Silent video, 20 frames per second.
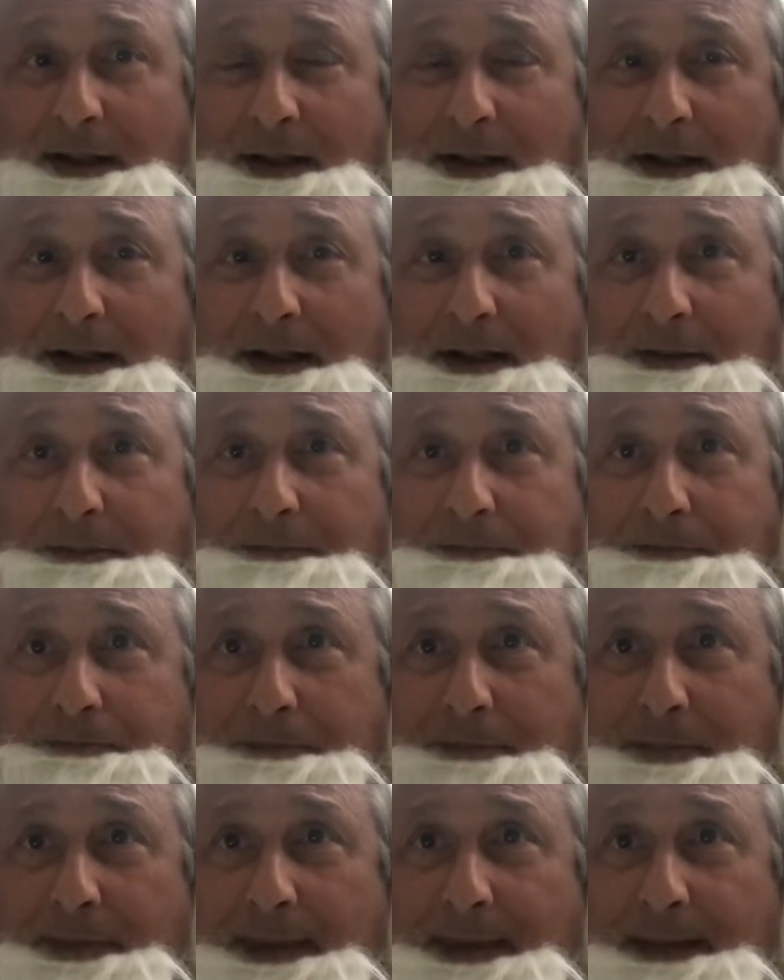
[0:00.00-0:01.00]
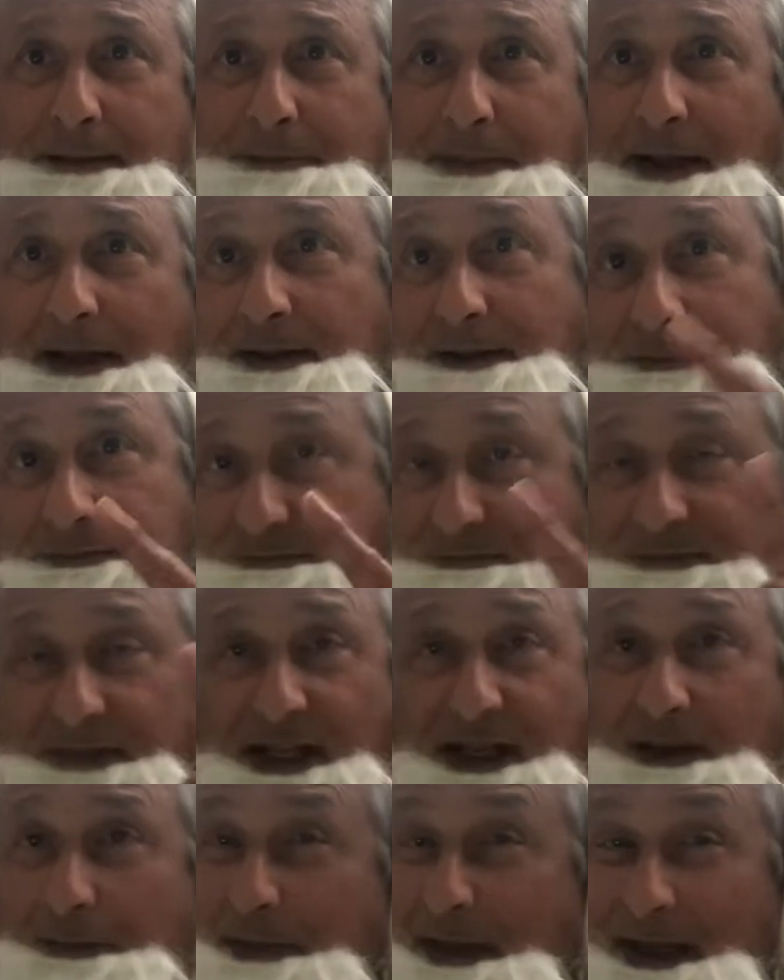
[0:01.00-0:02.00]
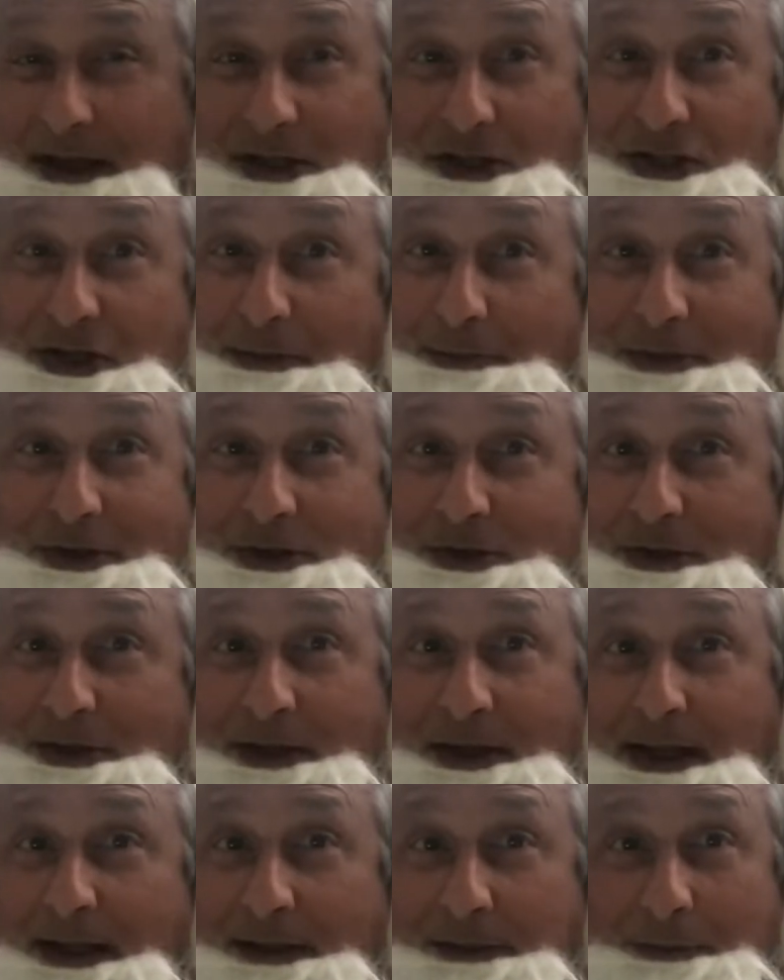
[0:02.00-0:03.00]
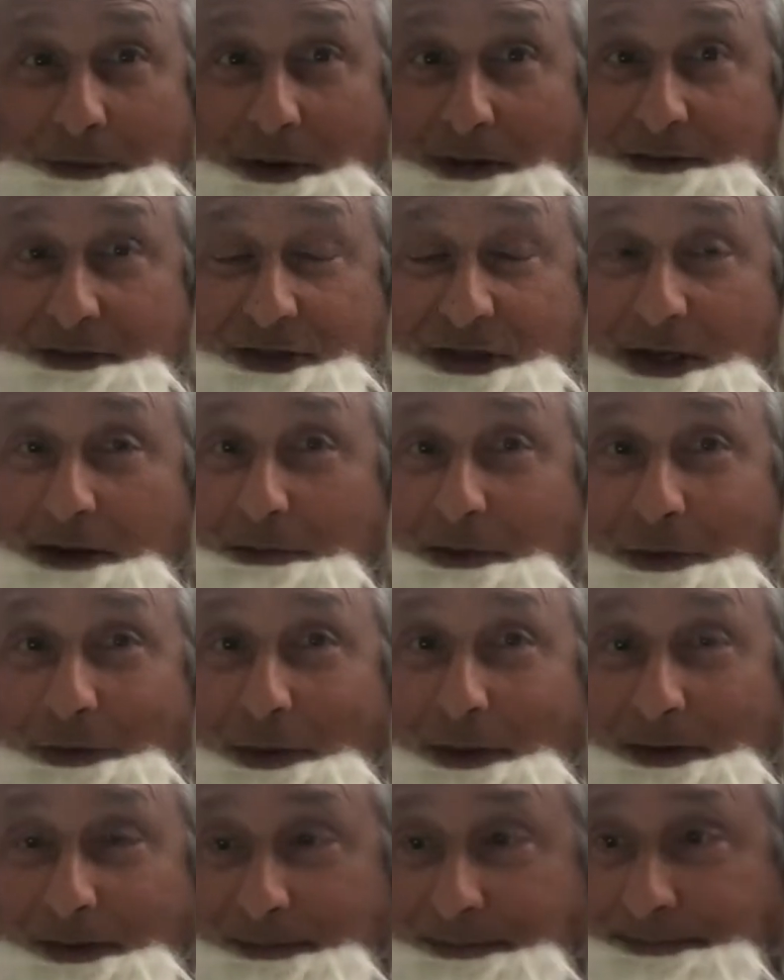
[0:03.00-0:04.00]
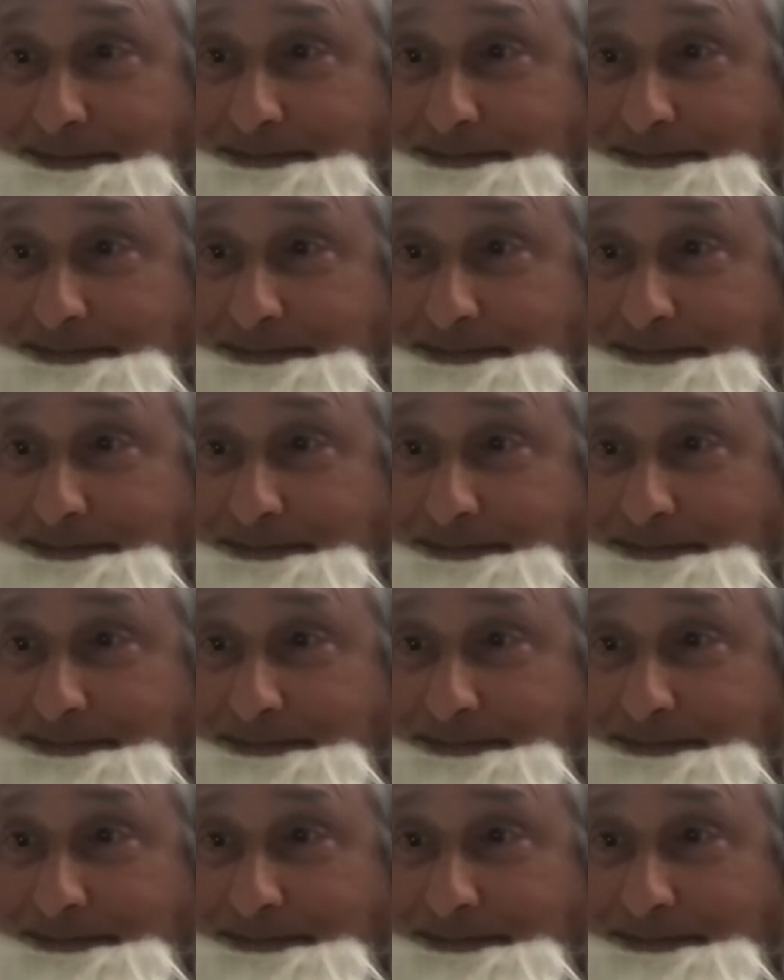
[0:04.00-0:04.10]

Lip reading: But they can be any shape because you can cut them whatever shape you want.